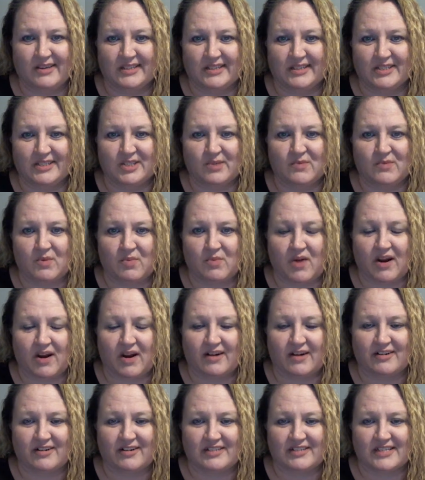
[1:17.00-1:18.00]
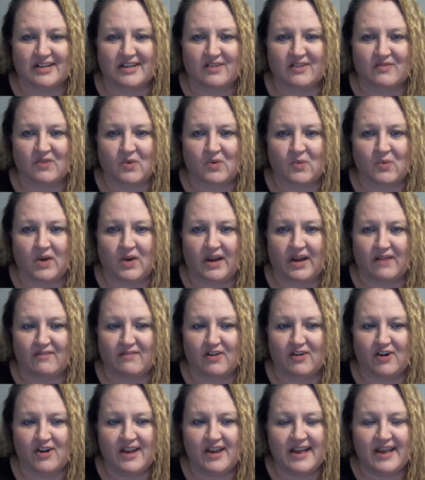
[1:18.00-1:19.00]
consume the product ourselves or
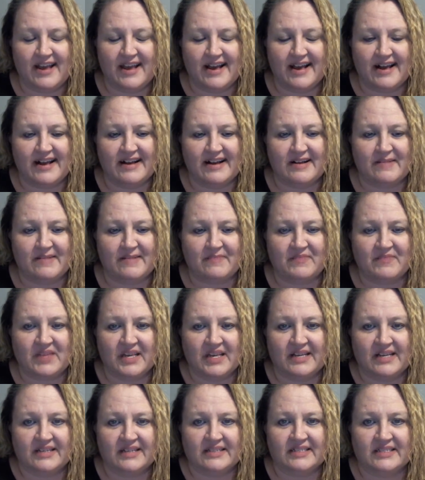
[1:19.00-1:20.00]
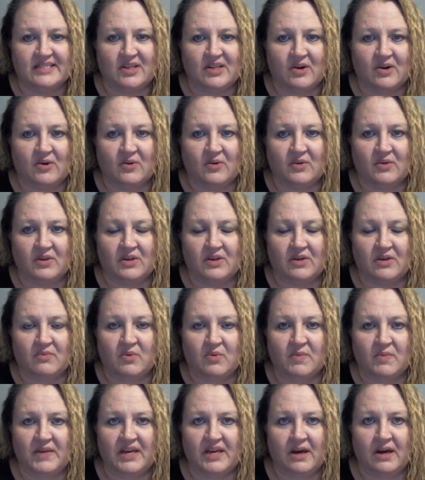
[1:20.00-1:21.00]
whatever. So it
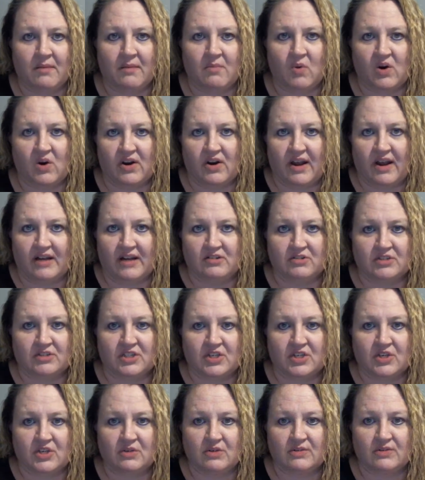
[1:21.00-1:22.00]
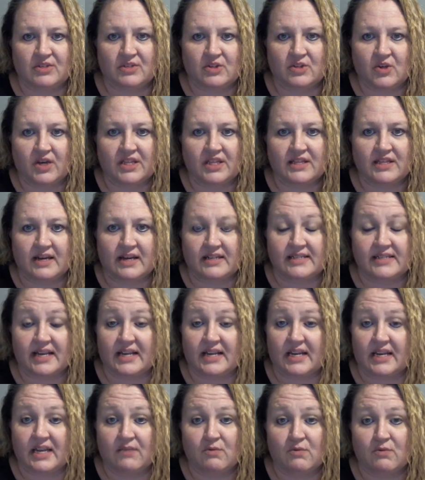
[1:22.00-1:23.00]
will become more natural to you to look at that
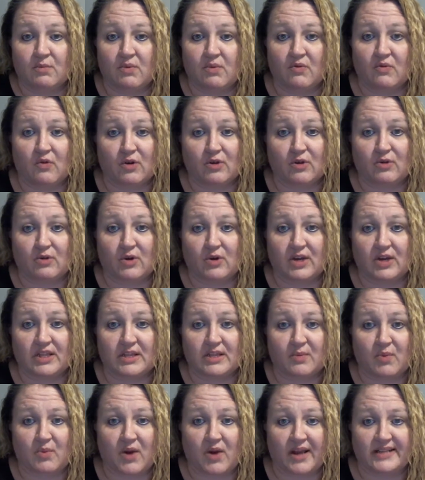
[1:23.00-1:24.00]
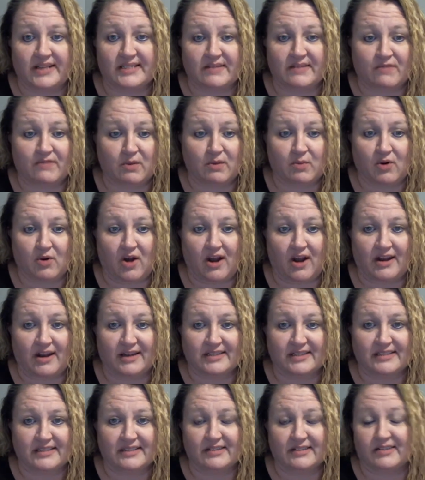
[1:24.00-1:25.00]
date even before you look at the price of the
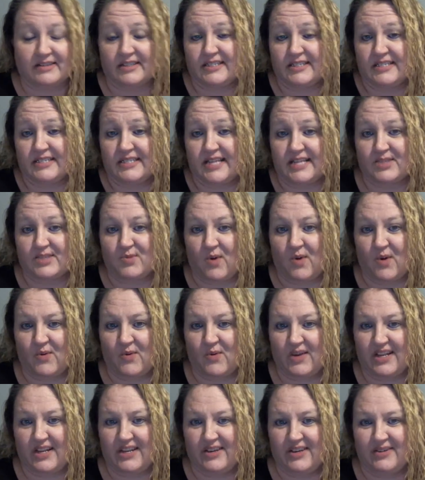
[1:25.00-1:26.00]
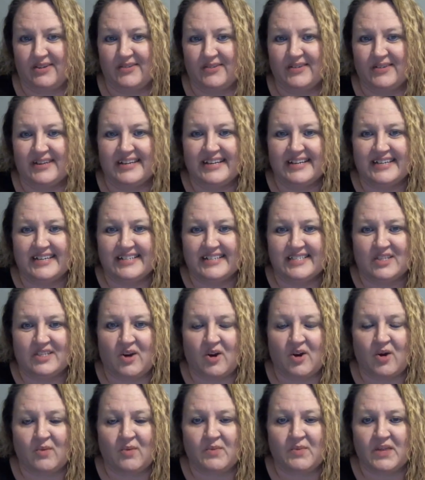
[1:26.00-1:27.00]
product. At least that's what we do.
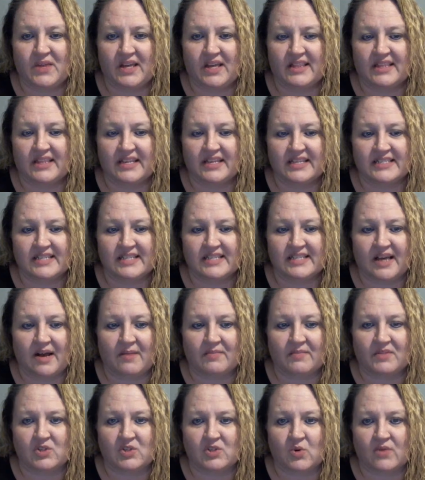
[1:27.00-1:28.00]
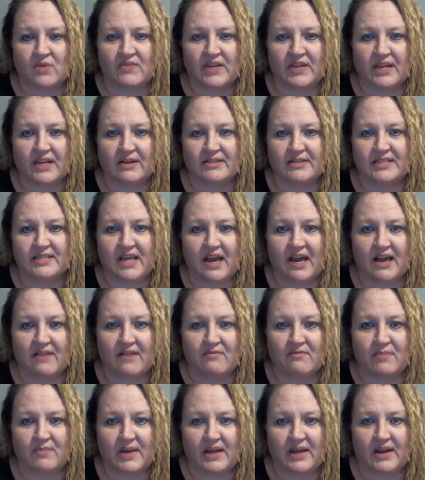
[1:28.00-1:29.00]
So I hope that these short videos
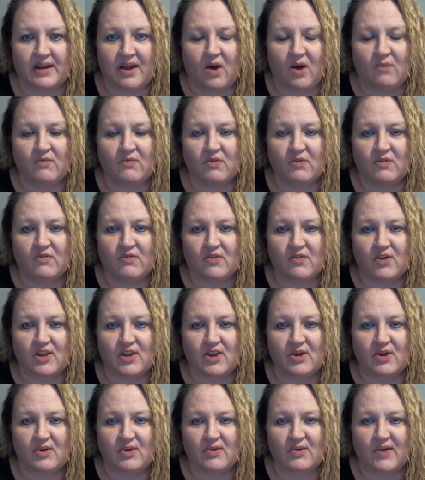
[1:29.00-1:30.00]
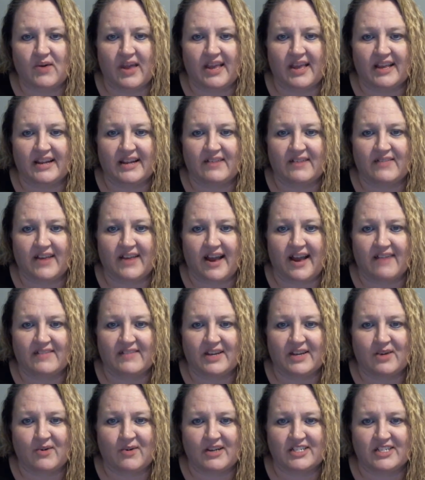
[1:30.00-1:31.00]
have been helpful for you, and if you have
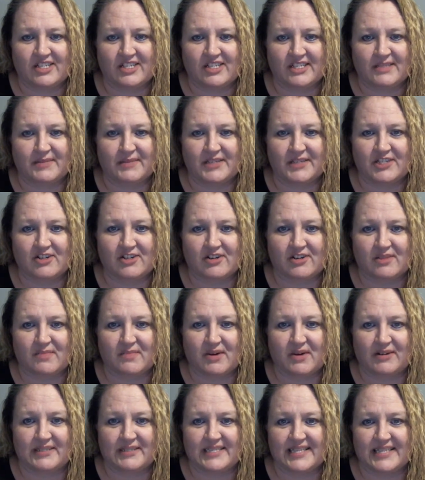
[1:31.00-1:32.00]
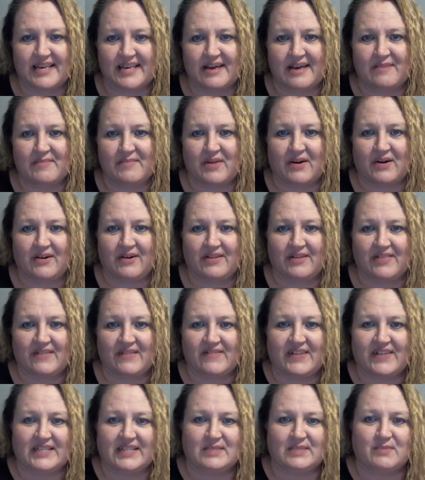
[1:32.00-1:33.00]
any questions, be sure to post them on
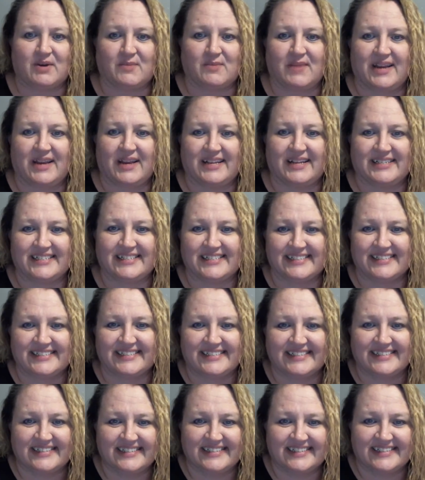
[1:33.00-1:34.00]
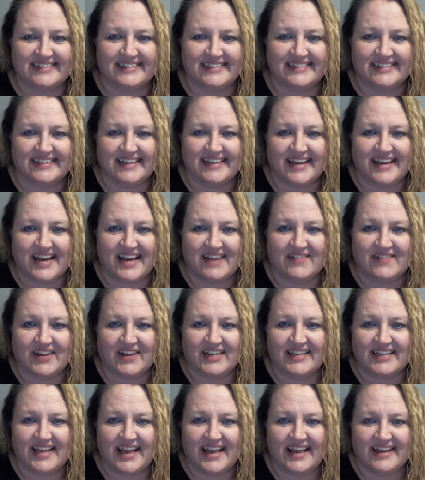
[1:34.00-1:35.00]
the Facebook page. Have a
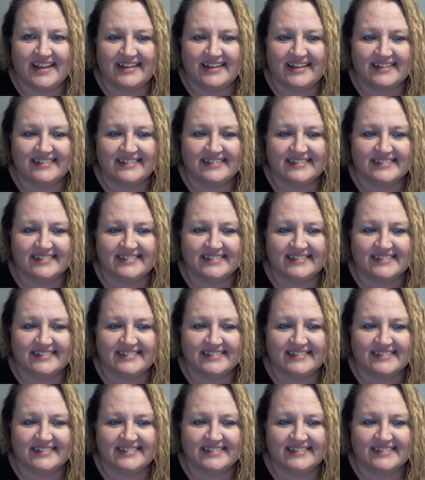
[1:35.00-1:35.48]
good day.